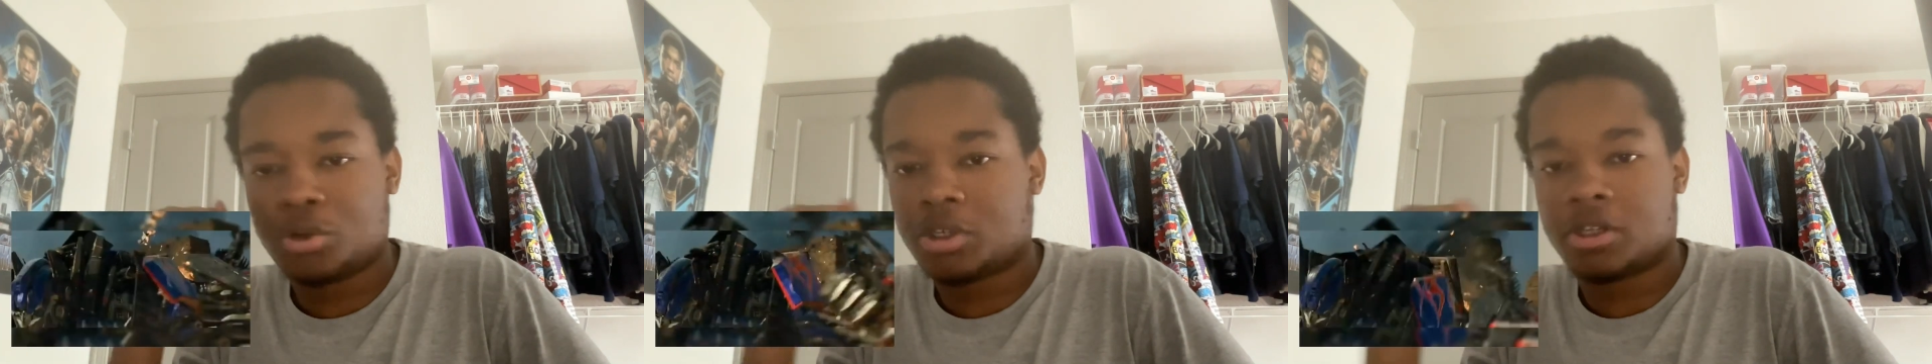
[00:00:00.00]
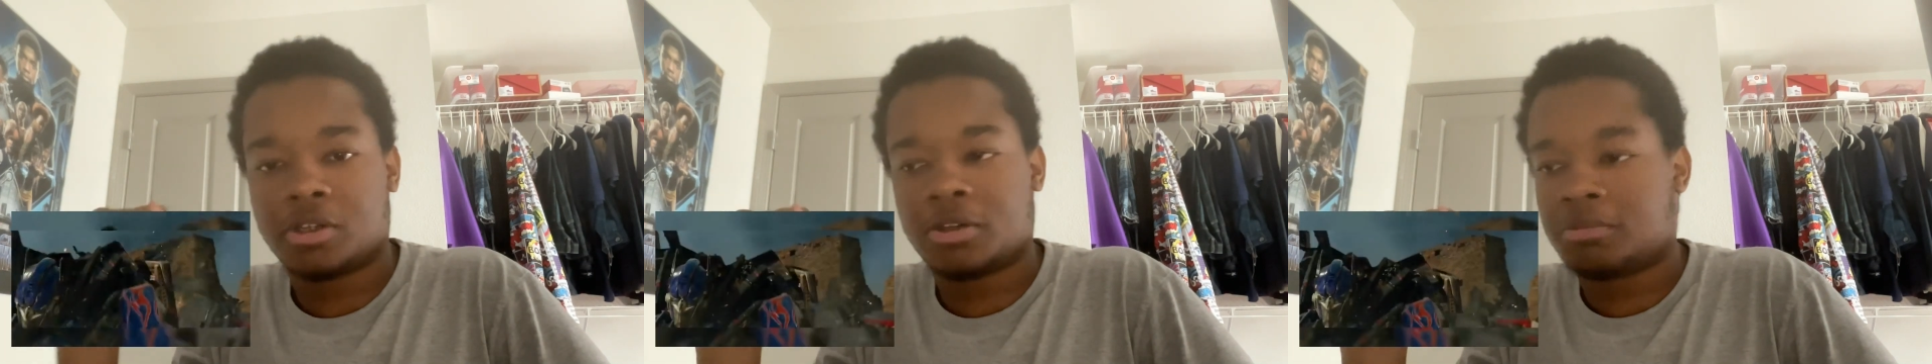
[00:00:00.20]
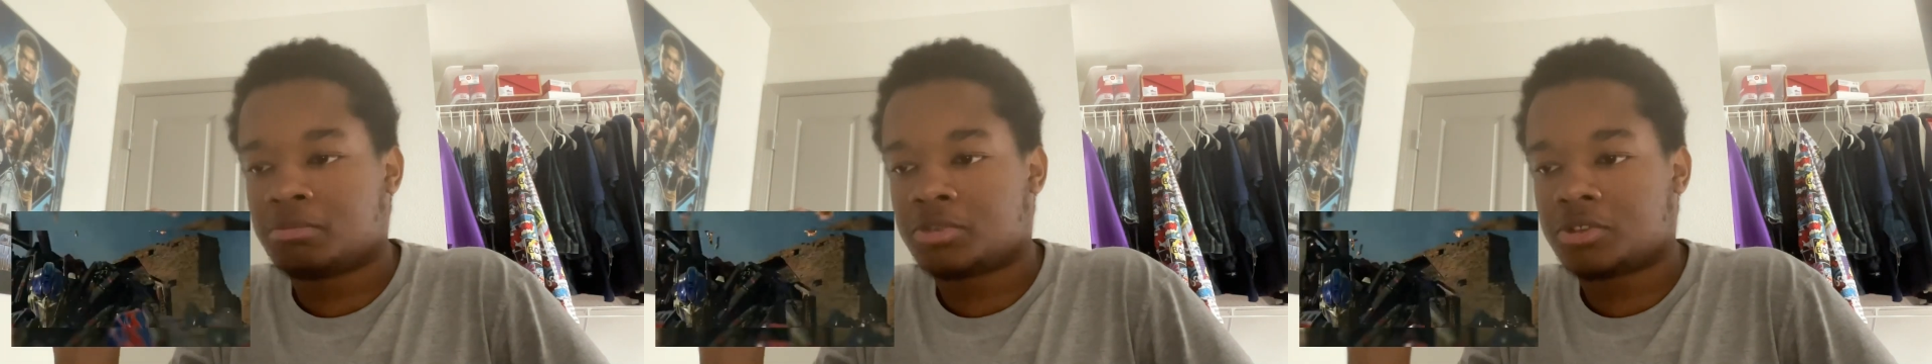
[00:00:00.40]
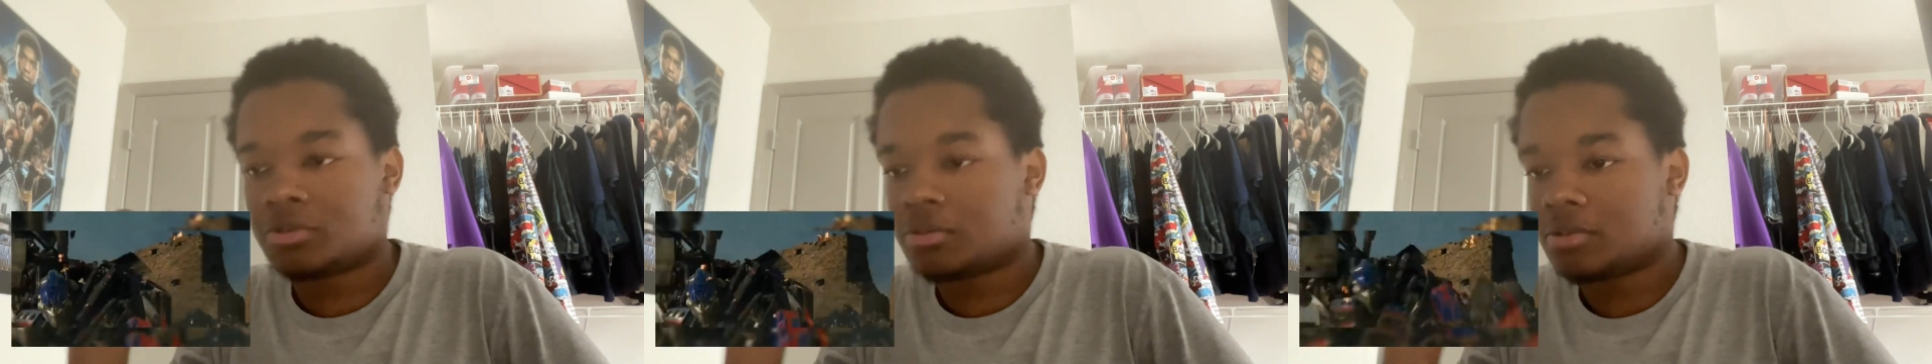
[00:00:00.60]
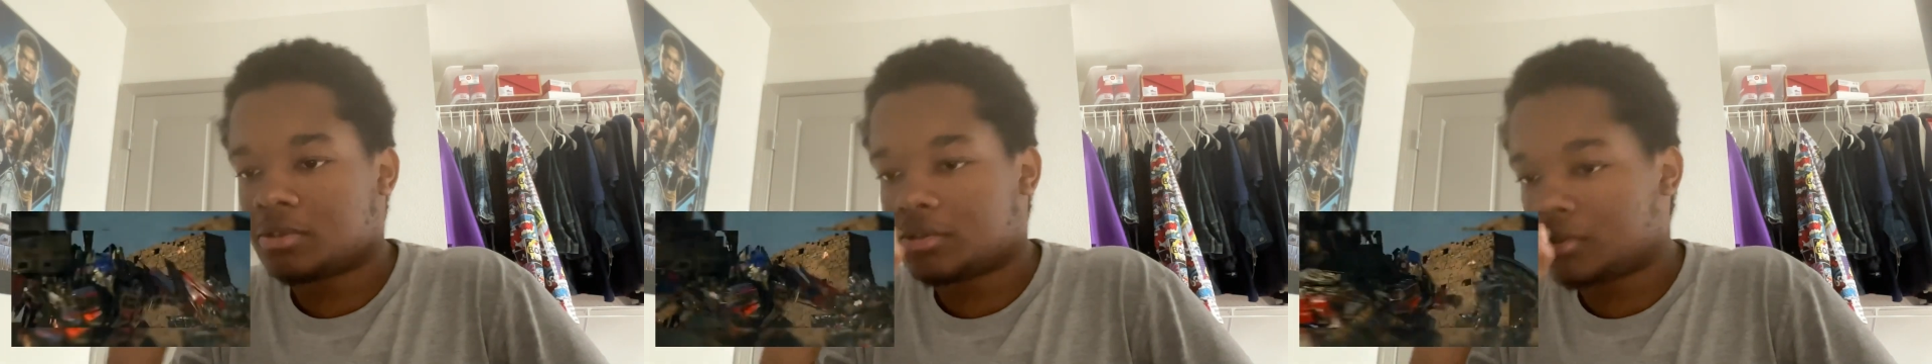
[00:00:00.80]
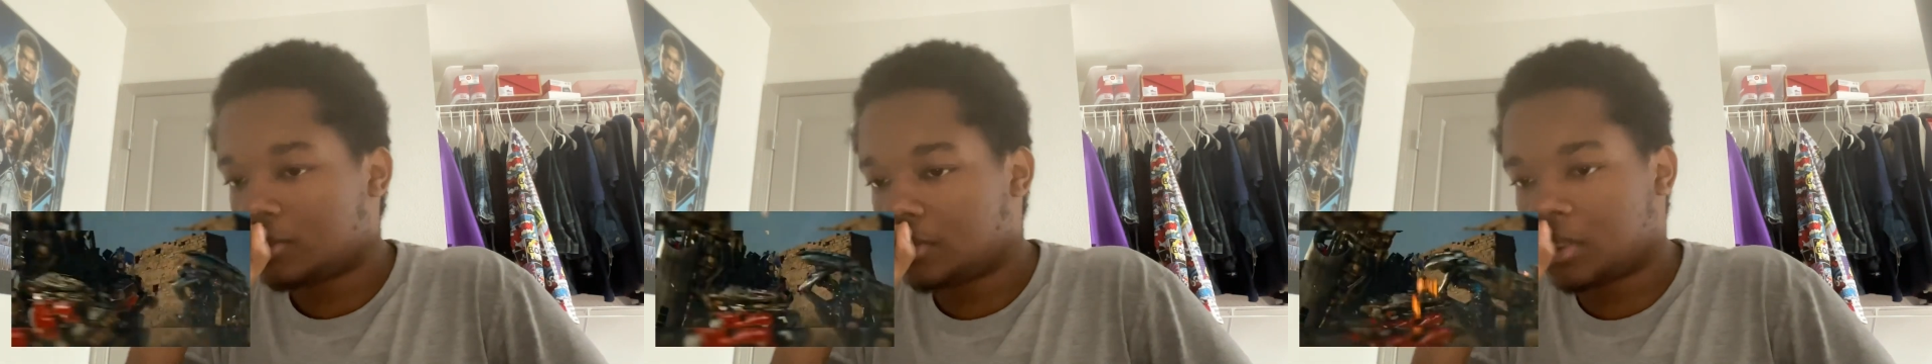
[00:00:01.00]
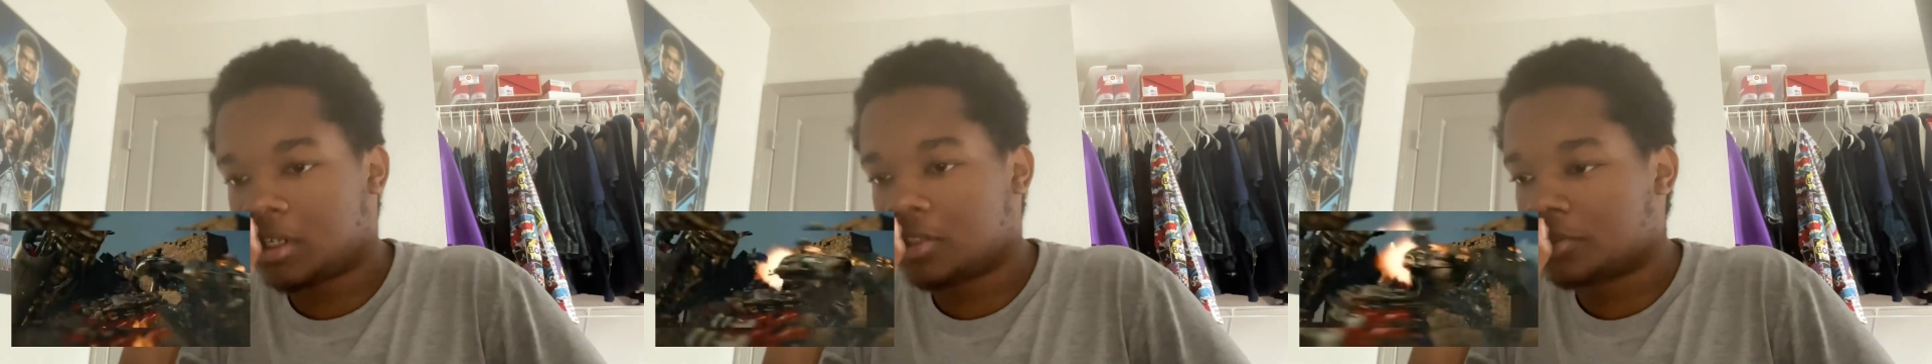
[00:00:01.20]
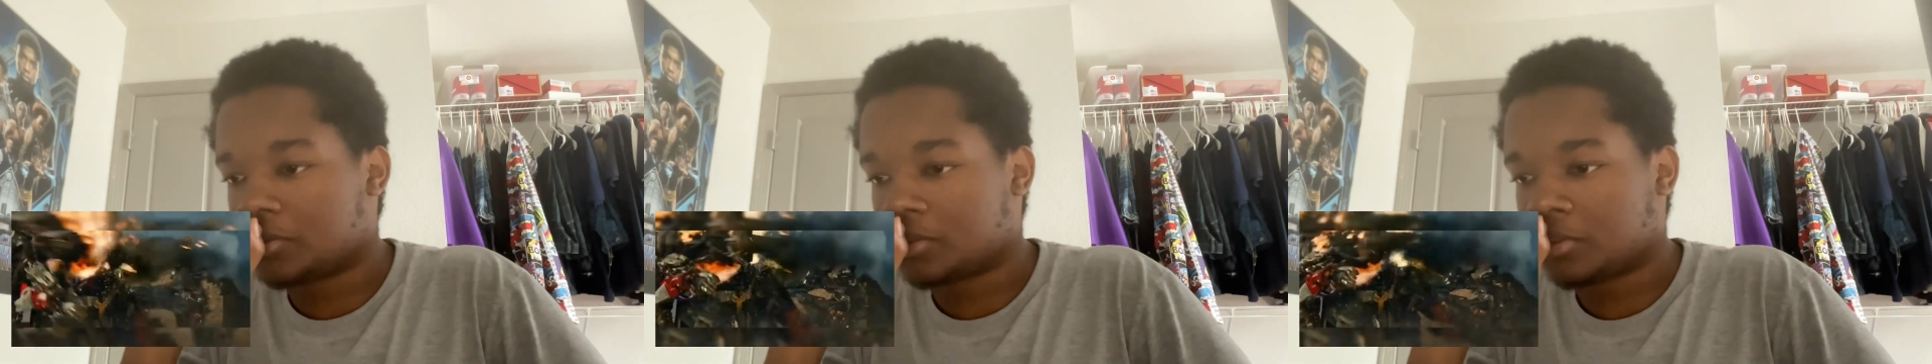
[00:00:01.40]
games.
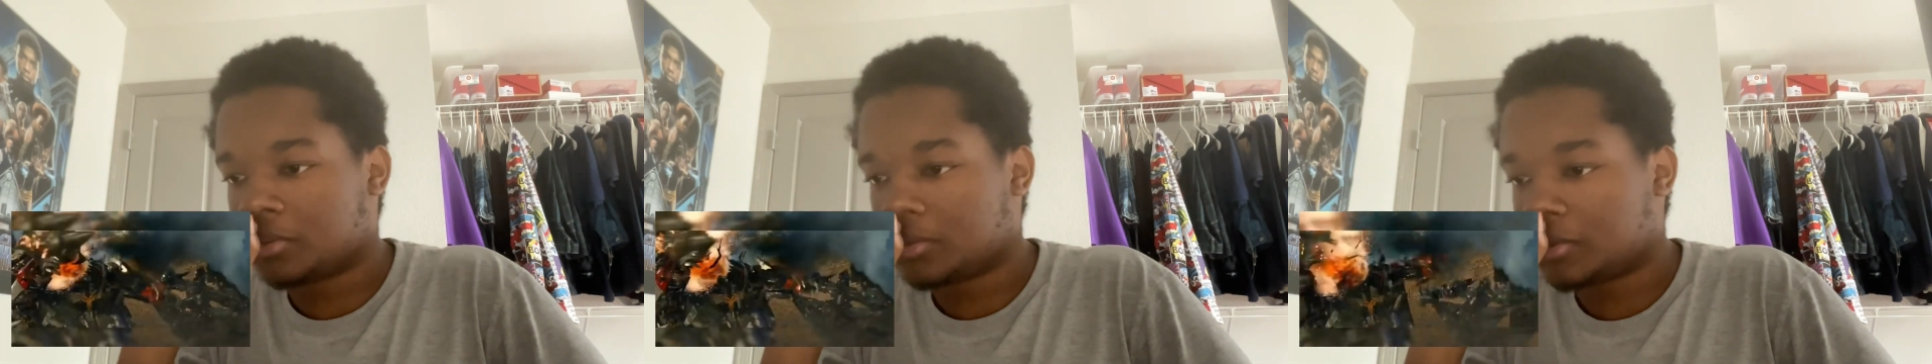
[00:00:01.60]
Honestly.